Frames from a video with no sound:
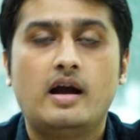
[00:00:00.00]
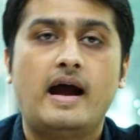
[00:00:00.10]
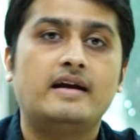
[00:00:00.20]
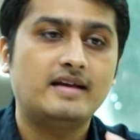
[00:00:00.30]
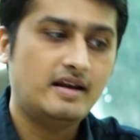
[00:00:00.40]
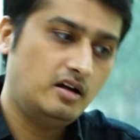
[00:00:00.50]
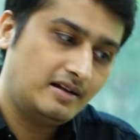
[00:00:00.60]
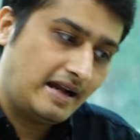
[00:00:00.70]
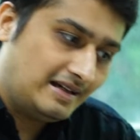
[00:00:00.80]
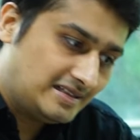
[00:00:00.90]
and then it will
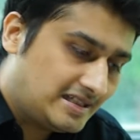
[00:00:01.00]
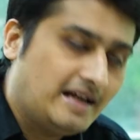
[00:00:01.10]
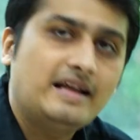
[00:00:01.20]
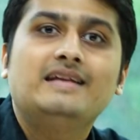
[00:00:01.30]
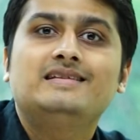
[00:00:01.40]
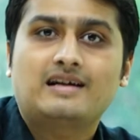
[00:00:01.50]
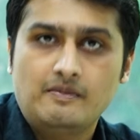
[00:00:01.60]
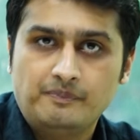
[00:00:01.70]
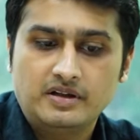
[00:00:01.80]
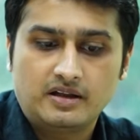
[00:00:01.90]
get listed in the
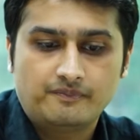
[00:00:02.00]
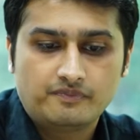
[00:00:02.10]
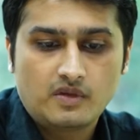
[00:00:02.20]
company.